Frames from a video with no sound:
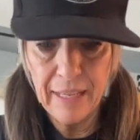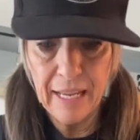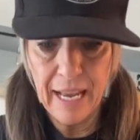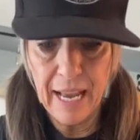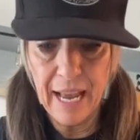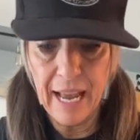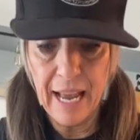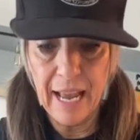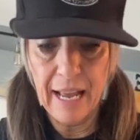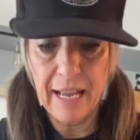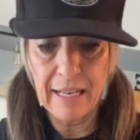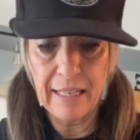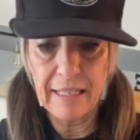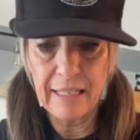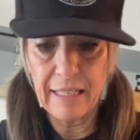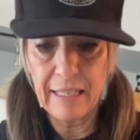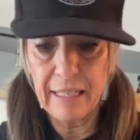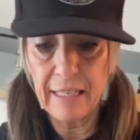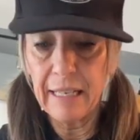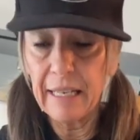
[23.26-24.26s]

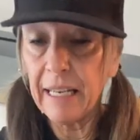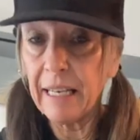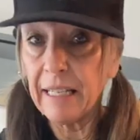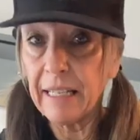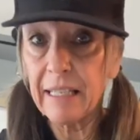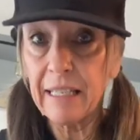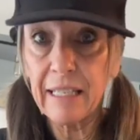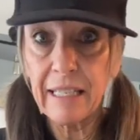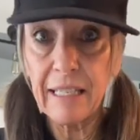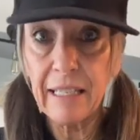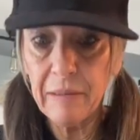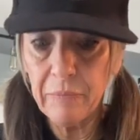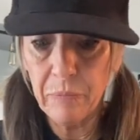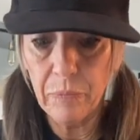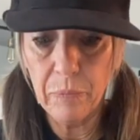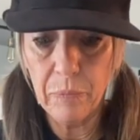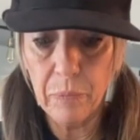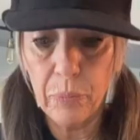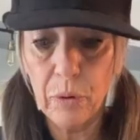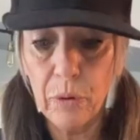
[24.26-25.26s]
and it's
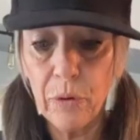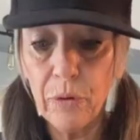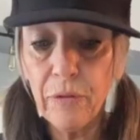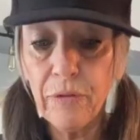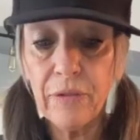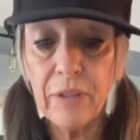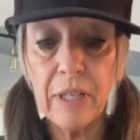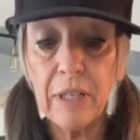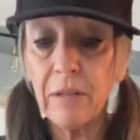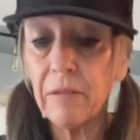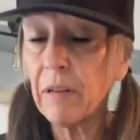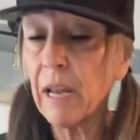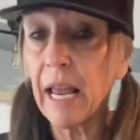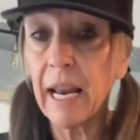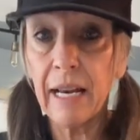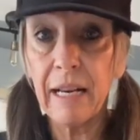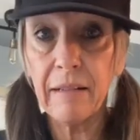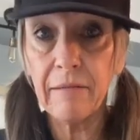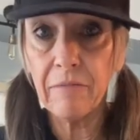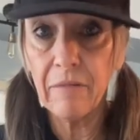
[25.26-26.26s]
proofed
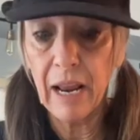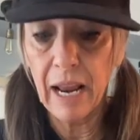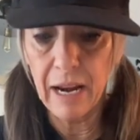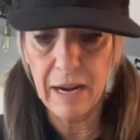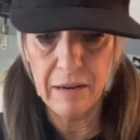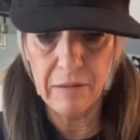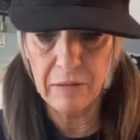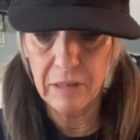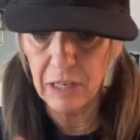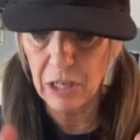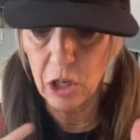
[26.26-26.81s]
and